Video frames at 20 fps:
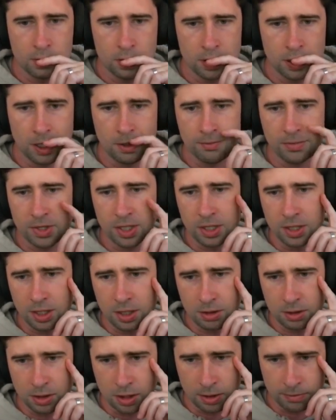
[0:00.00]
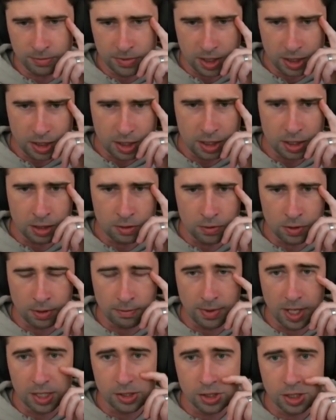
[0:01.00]
So I'm thinking I want a
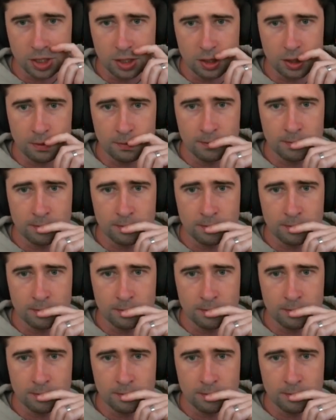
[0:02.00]
Magik.